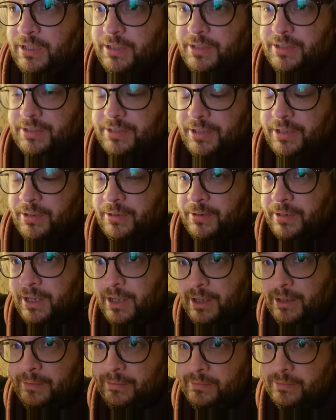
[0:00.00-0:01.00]
So
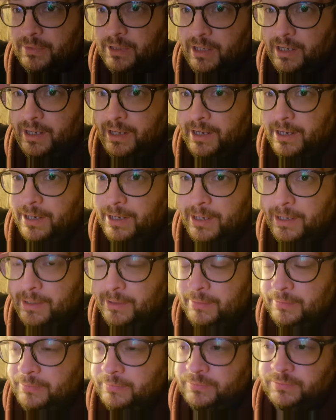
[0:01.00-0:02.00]
yeah,
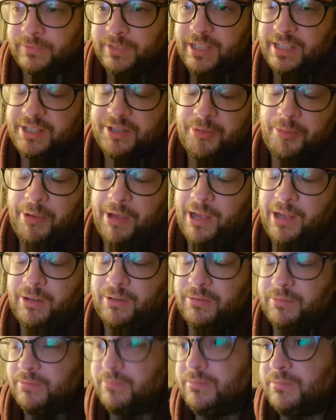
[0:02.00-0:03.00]
it's
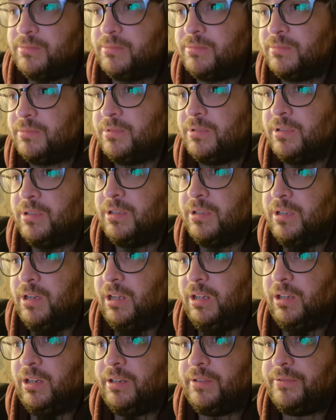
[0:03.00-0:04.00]
about
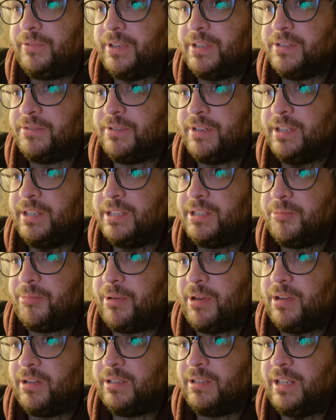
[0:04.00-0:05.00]
a lot of things really. It's
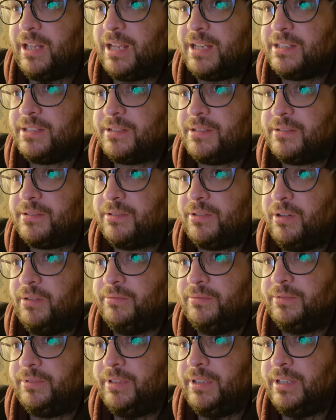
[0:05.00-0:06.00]
about a class
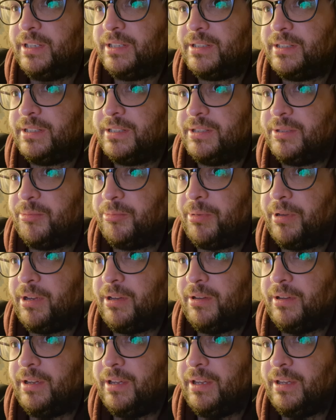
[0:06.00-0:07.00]
conflict. It's
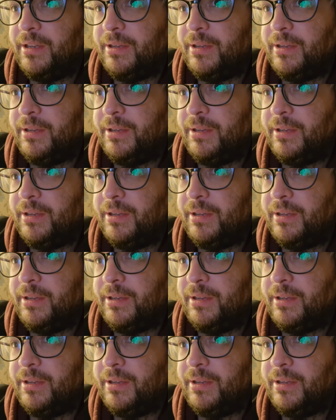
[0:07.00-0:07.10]
about